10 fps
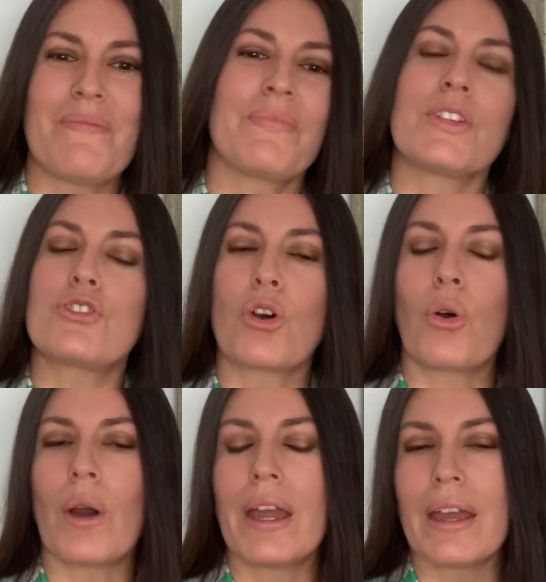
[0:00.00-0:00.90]

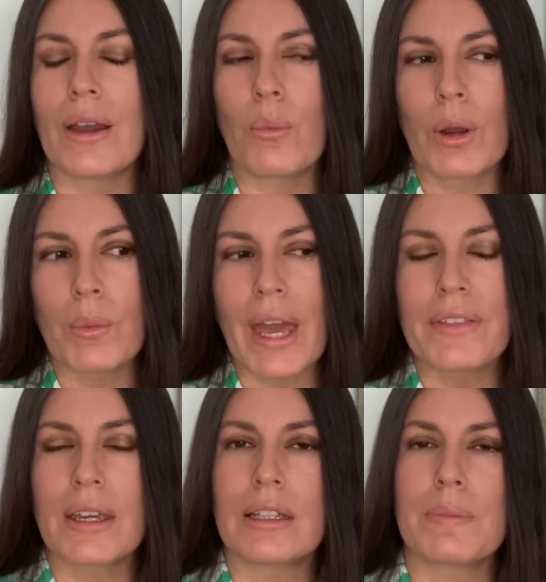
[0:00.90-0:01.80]
So when we had
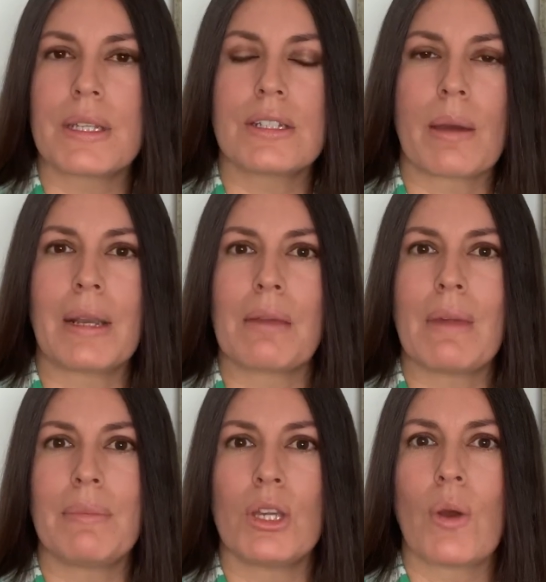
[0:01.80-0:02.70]
the eclipse in Gemini,
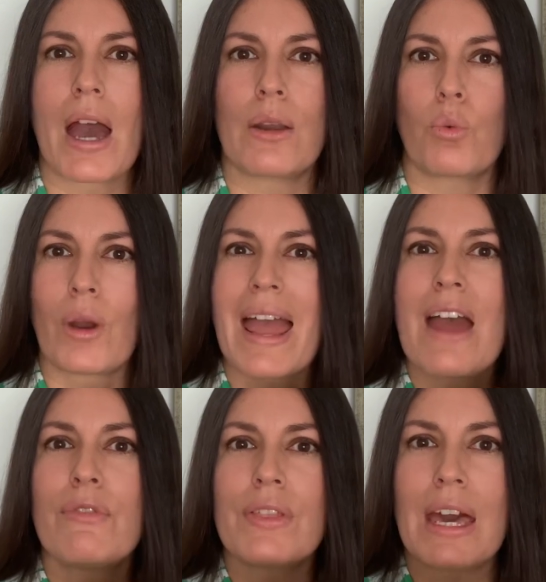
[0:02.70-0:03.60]
maybe you had
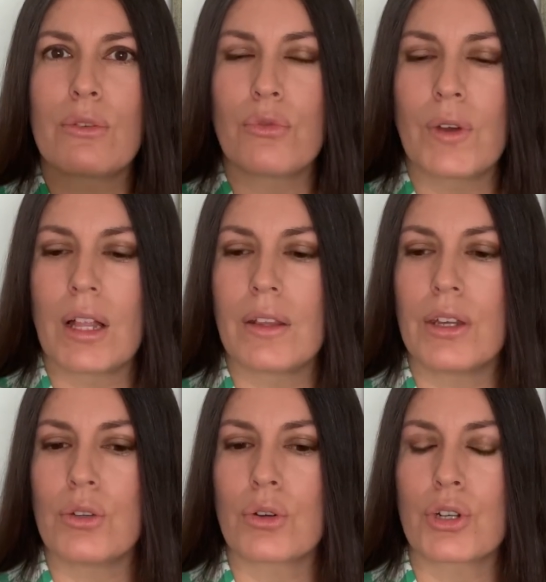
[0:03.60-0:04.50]
wherever that fell
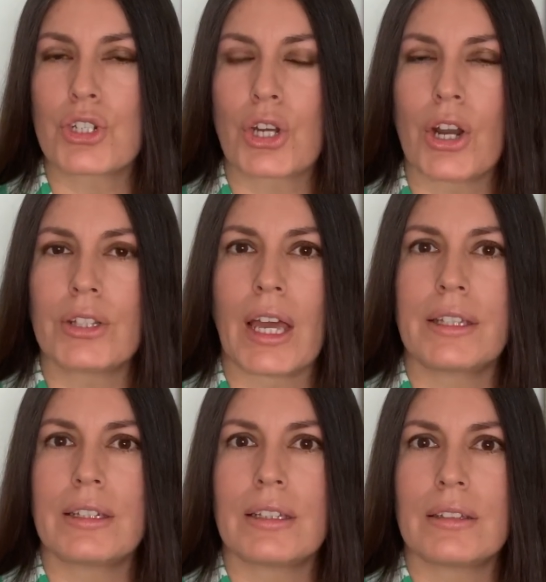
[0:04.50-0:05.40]
in your chart. I
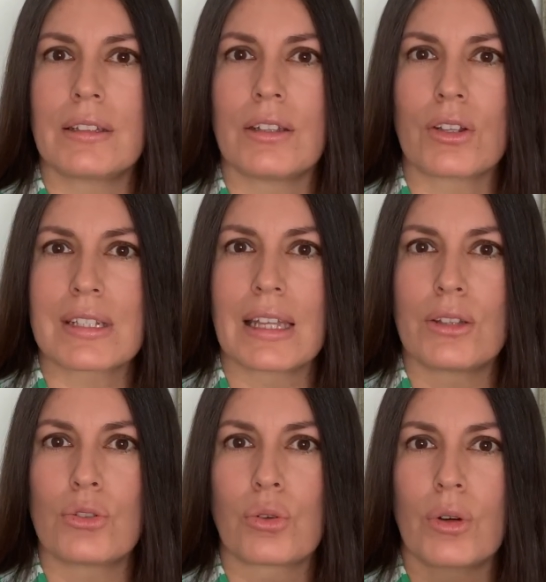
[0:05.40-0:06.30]
did a
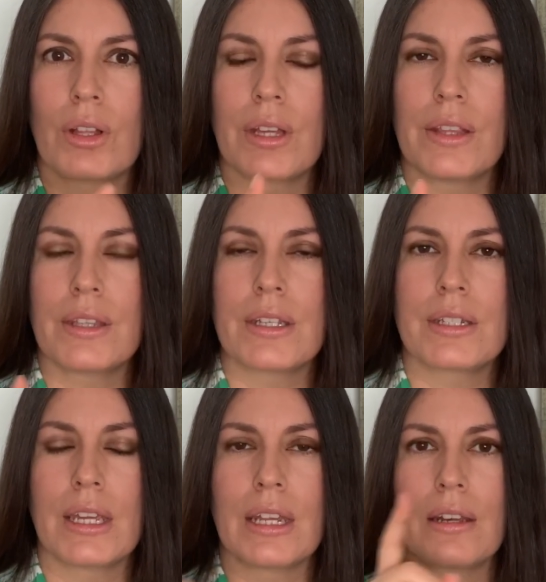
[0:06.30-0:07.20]
slight tutorial in
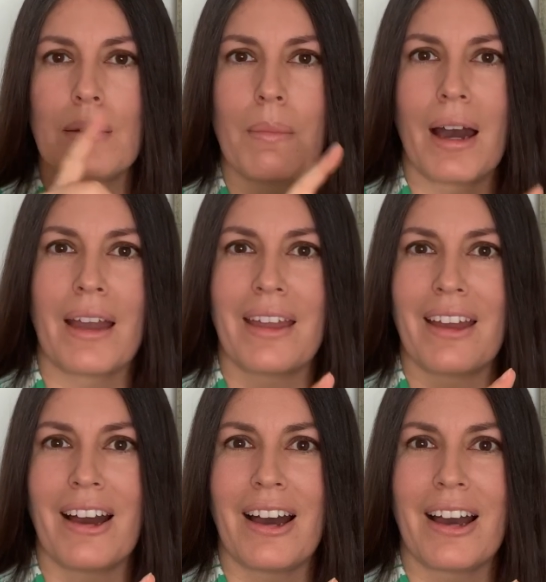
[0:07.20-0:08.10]
this in
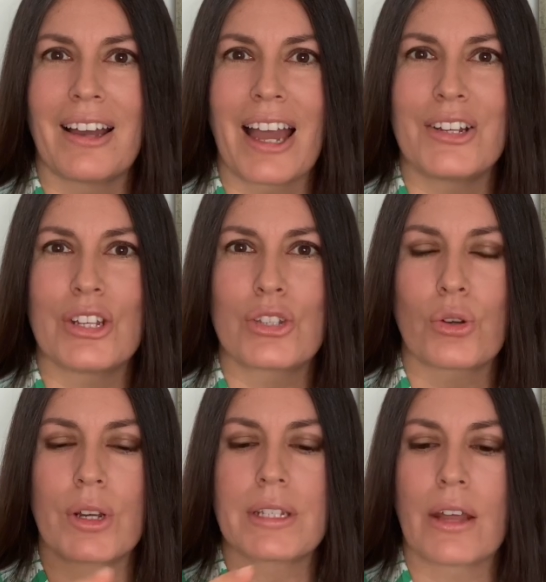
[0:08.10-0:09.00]
my IG
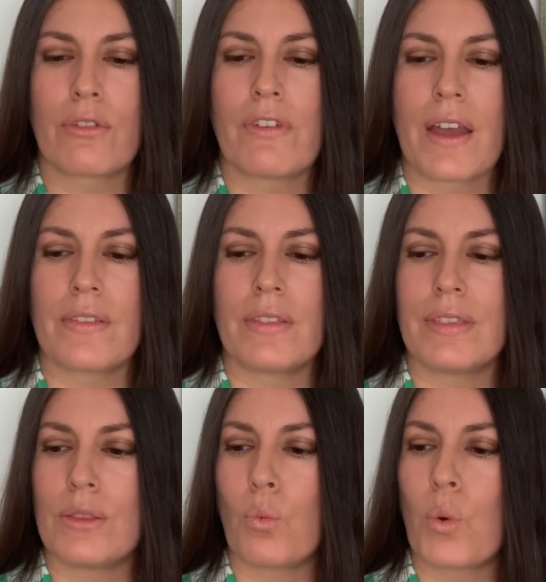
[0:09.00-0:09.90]
stories, how to
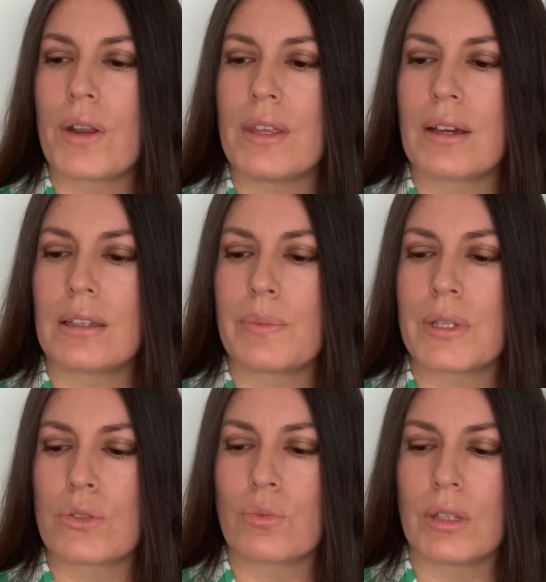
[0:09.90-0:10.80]
find where the
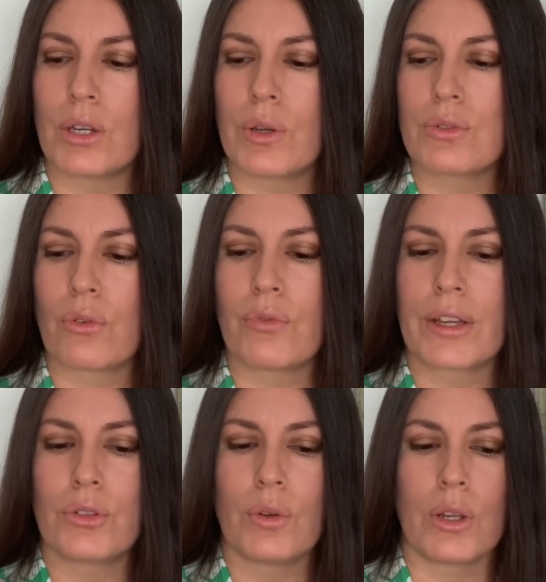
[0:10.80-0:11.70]
eclipse is really going to
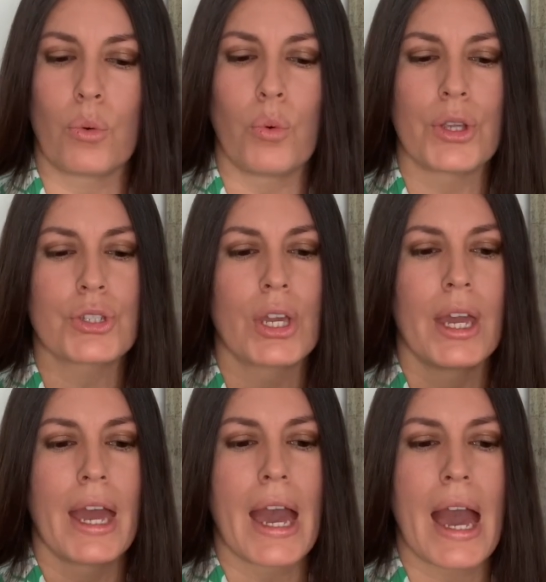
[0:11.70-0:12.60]
affect you and in which
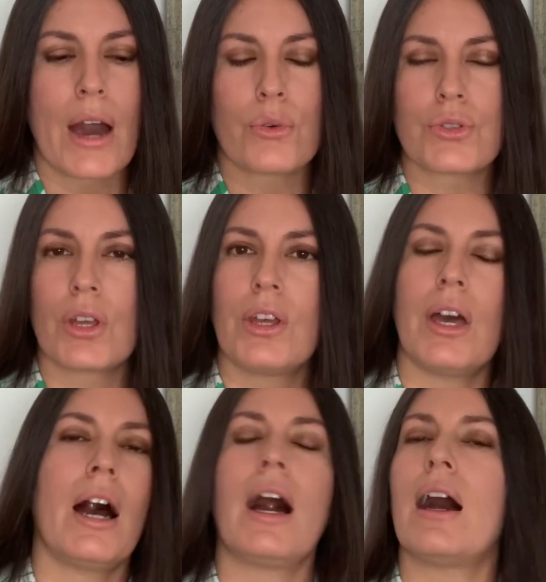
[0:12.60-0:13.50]
house
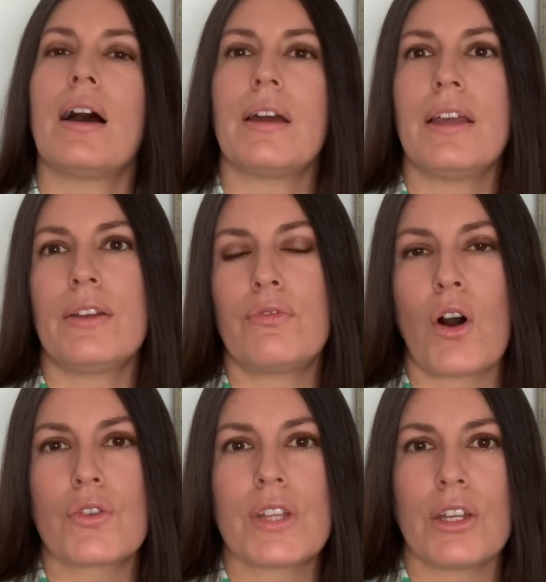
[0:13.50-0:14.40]
it
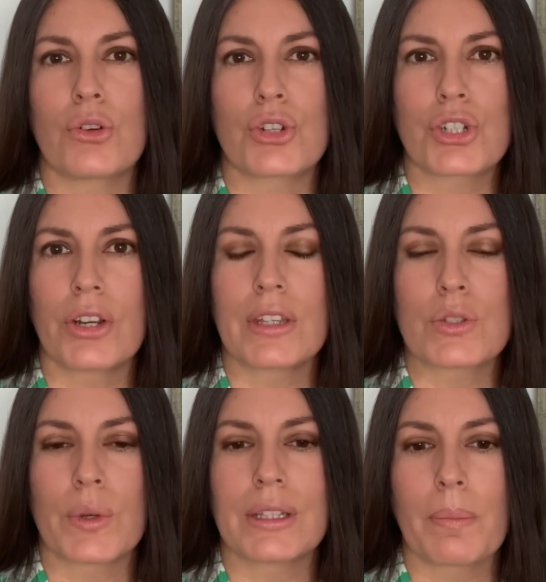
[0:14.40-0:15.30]
falls in your chart.
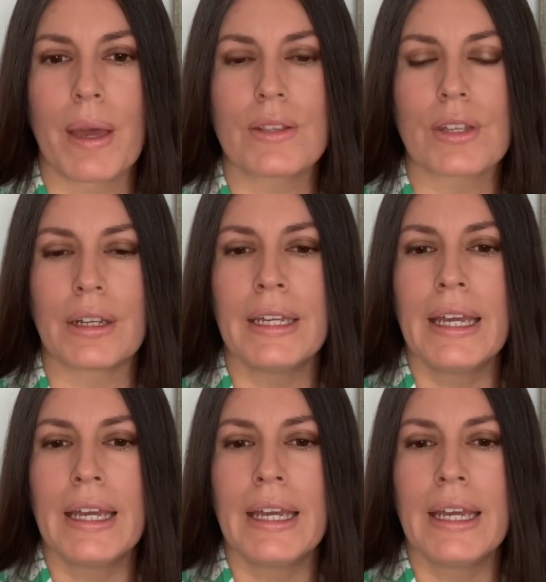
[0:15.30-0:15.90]
That's what it depends on.